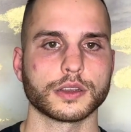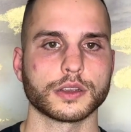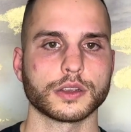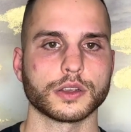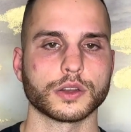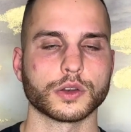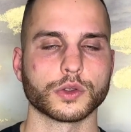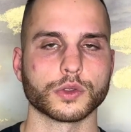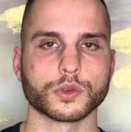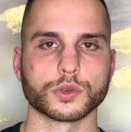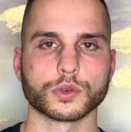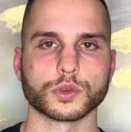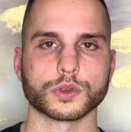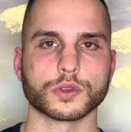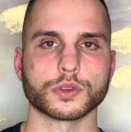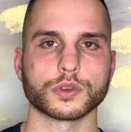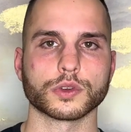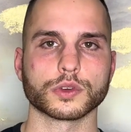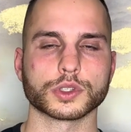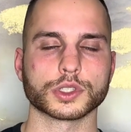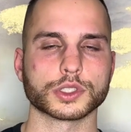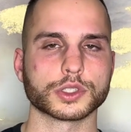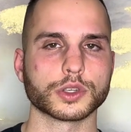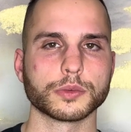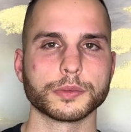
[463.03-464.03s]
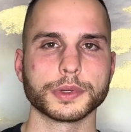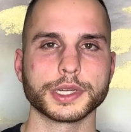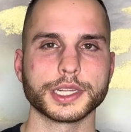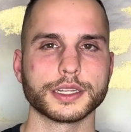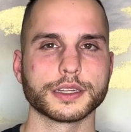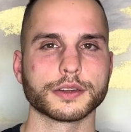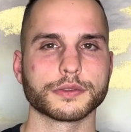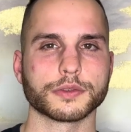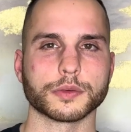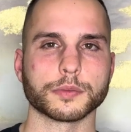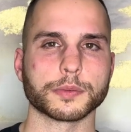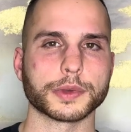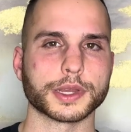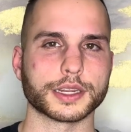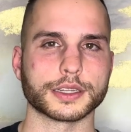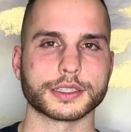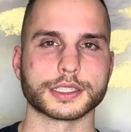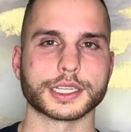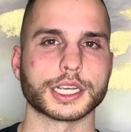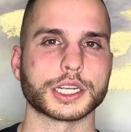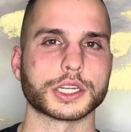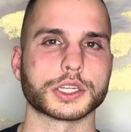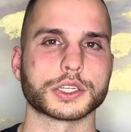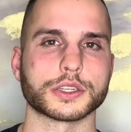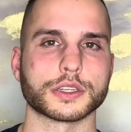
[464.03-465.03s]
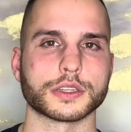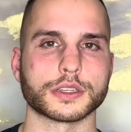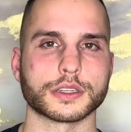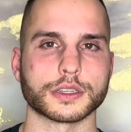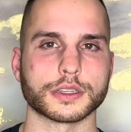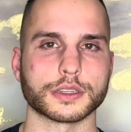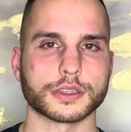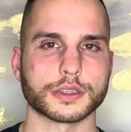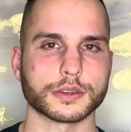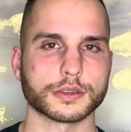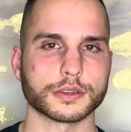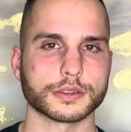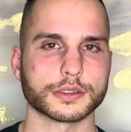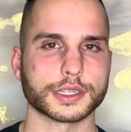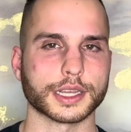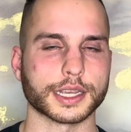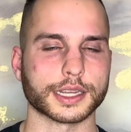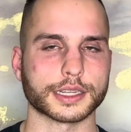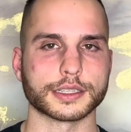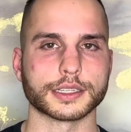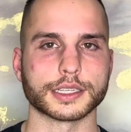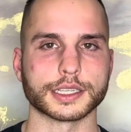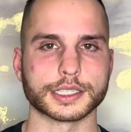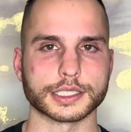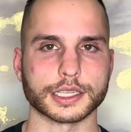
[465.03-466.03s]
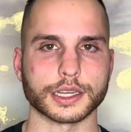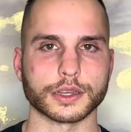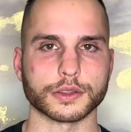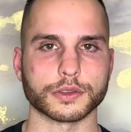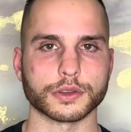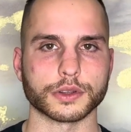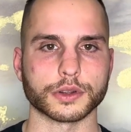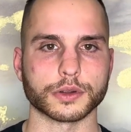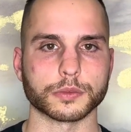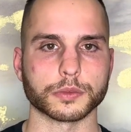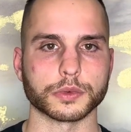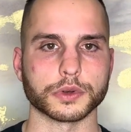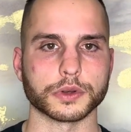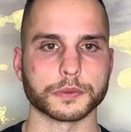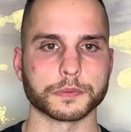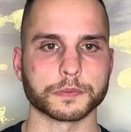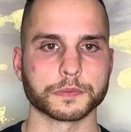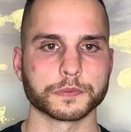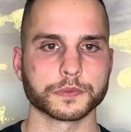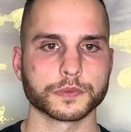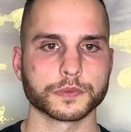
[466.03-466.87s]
there are so many different meditation techniques out there, but